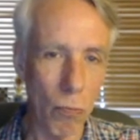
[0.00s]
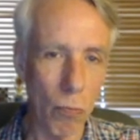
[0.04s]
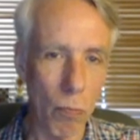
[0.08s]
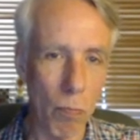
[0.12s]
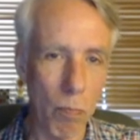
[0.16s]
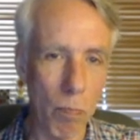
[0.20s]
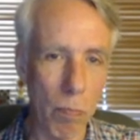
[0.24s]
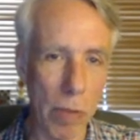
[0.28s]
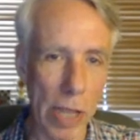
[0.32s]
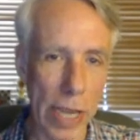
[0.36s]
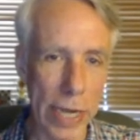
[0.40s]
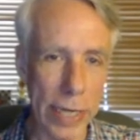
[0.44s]

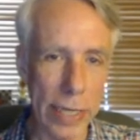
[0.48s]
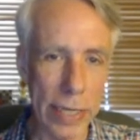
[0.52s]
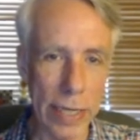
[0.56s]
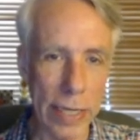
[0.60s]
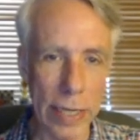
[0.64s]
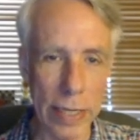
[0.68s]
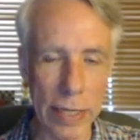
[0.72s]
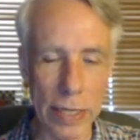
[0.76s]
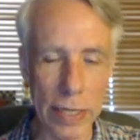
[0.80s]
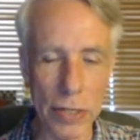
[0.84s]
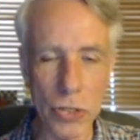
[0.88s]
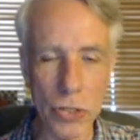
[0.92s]
black
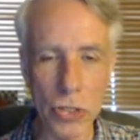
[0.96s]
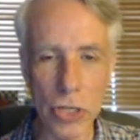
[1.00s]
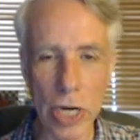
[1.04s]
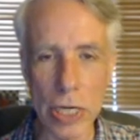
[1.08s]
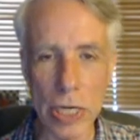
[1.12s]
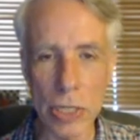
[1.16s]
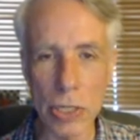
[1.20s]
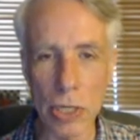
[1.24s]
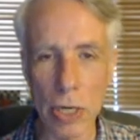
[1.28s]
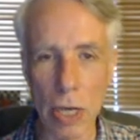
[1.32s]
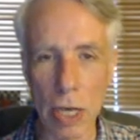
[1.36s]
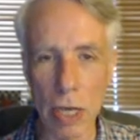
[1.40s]
can
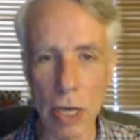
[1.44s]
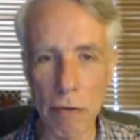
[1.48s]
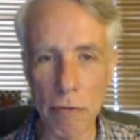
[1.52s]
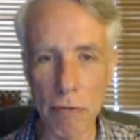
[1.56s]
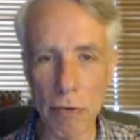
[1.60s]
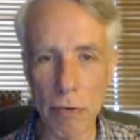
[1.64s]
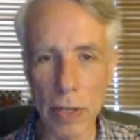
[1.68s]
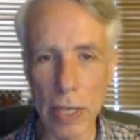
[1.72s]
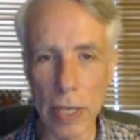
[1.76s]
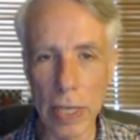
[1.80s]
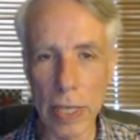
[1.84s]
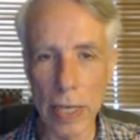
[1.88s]
exchange it
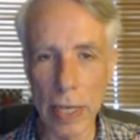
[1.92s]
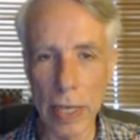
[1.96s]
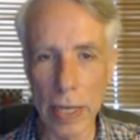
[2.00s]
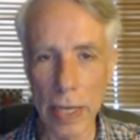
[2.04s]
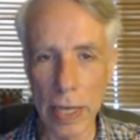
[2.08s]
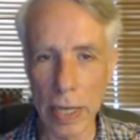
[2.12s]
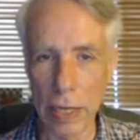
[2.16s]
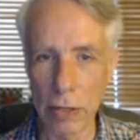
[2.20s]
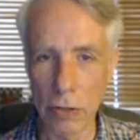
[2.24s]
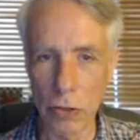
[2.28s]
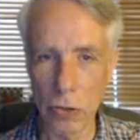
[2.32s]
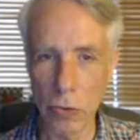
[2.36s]
off
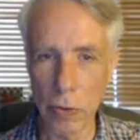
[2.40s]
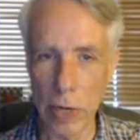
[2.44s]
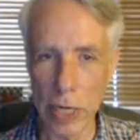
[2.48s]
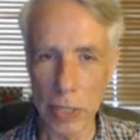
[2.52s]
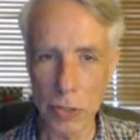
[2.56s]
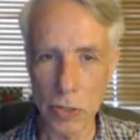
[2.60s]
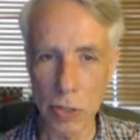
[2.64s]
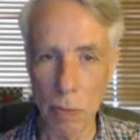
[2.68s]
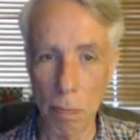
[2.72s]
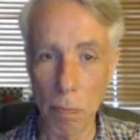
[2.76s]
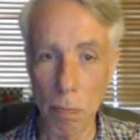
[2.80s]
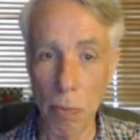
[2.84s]
and
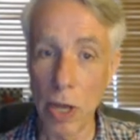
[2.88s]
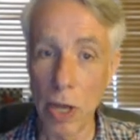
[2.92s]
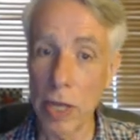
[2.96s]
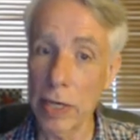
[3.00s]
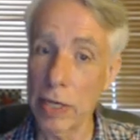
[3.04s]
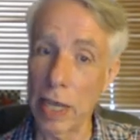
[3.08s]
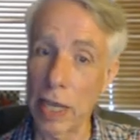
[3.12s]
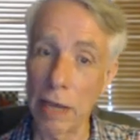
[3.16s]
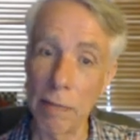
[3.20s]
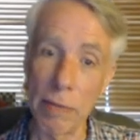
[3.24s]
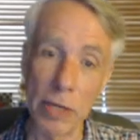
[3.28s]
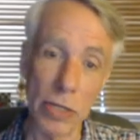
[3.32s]
create some
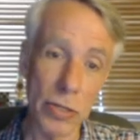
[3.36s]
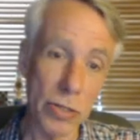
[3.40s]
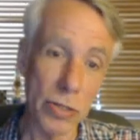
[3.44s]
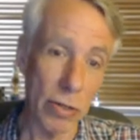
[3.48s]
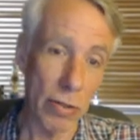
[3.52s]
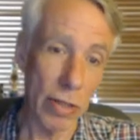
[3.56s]
pawn damage, so